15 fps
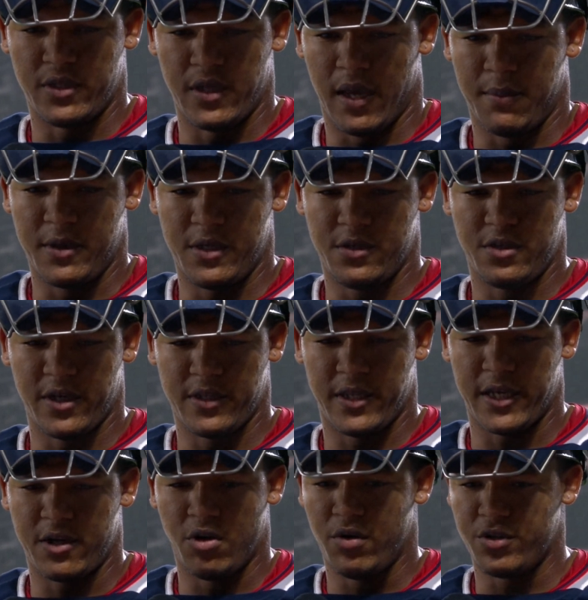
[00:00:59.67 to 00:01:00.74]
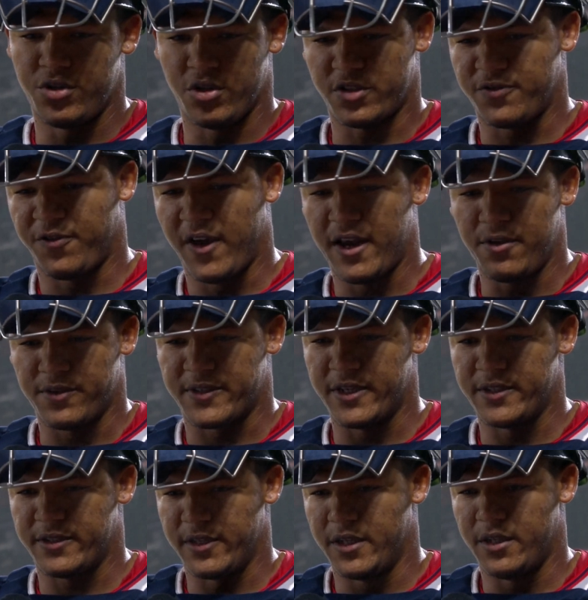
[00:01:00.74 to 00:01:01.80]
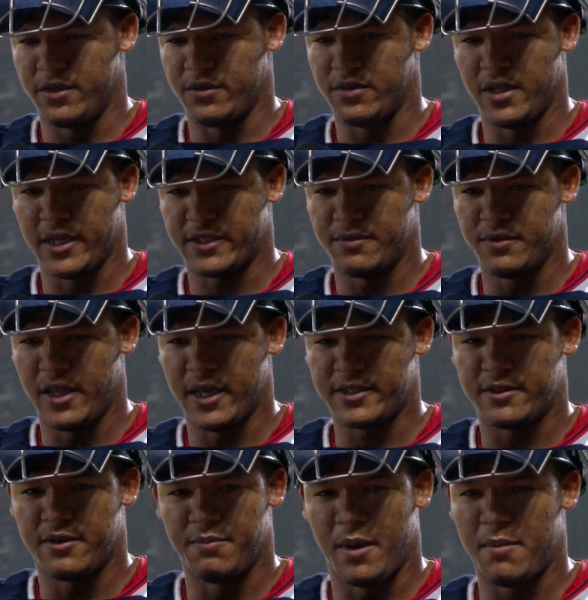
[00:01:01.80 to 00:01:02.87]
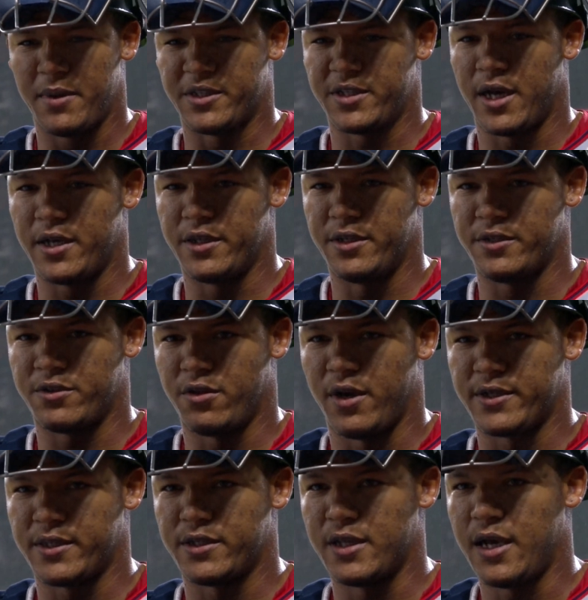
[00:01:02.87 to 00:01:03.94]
I mean, they go in just 5 or 6 innings. That's my mentality. So after